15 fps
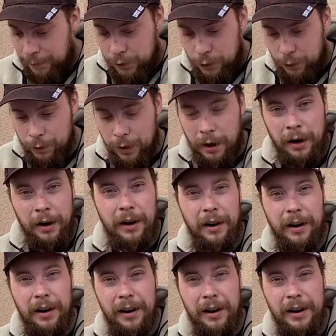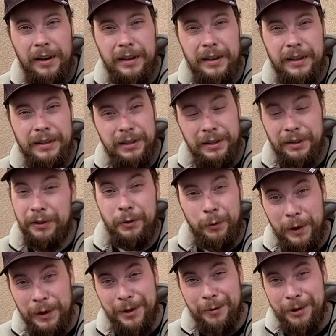you are still in
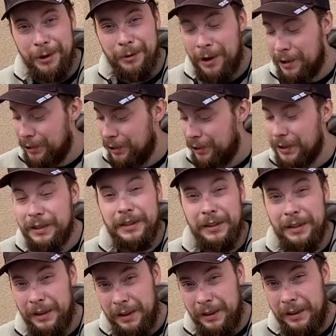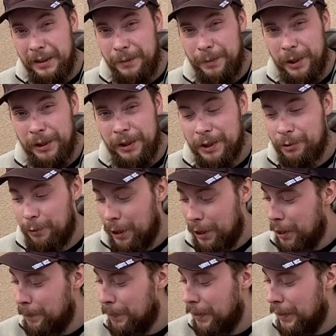winter when you're watching this, pick this one
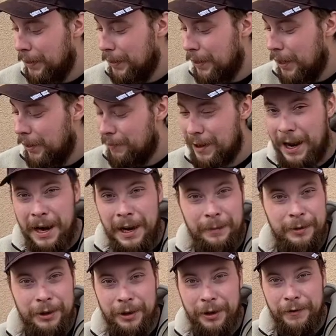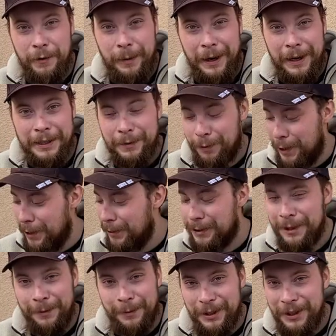up. If not, I'm sure if you buy spring or
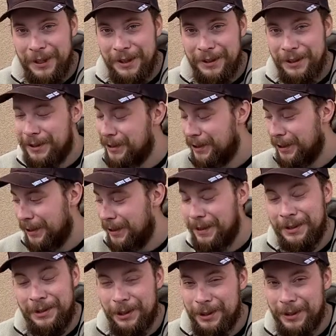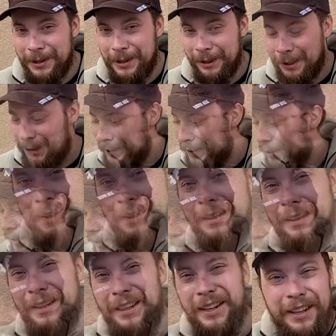summer's edition, it's gonna taste just as good.
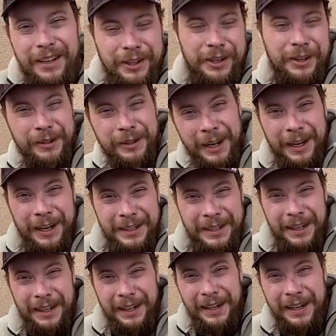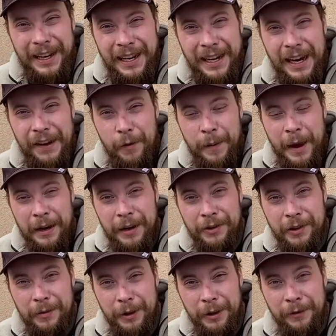Cheers, guys. Have a
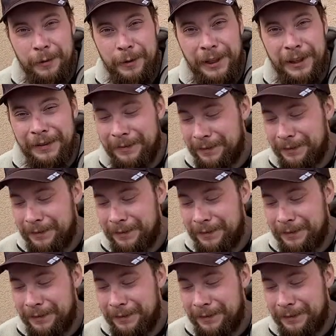backcountry beer for me.